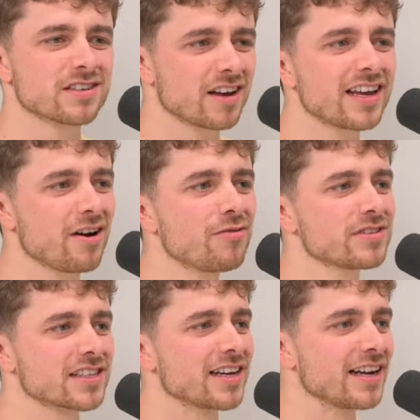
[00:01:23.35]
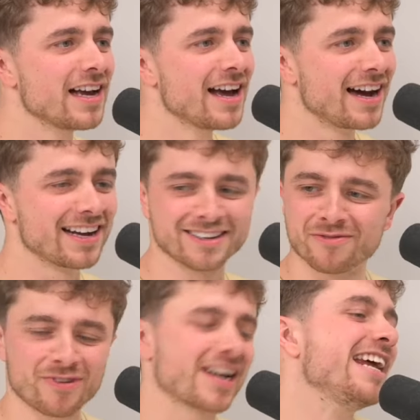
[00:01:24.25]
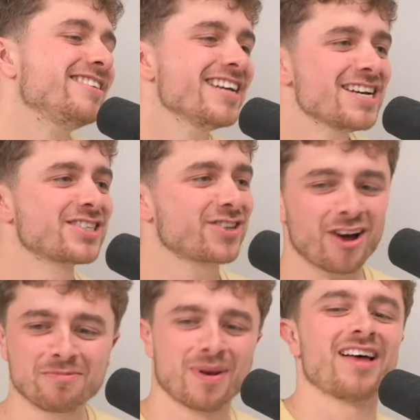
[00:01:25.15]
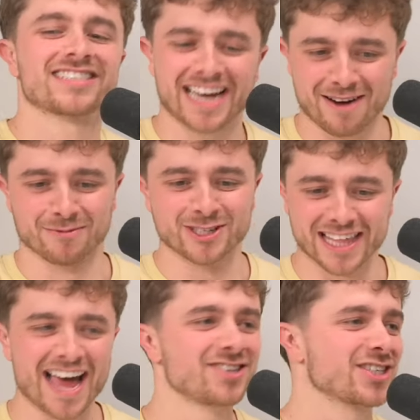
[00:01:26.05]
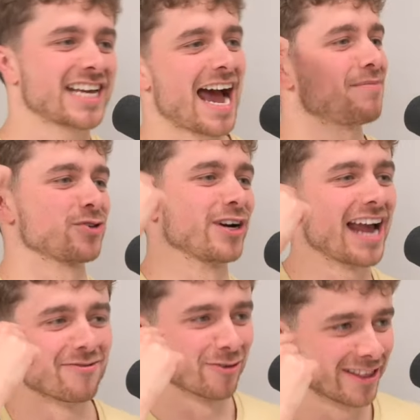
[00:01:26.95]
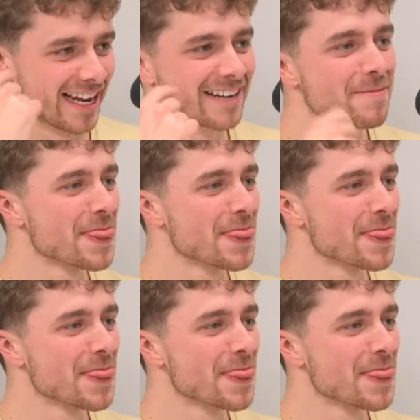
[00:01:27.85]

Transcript: Mm. Like, yeah, obviously, and fucking side plus cameras there, just capturing everything.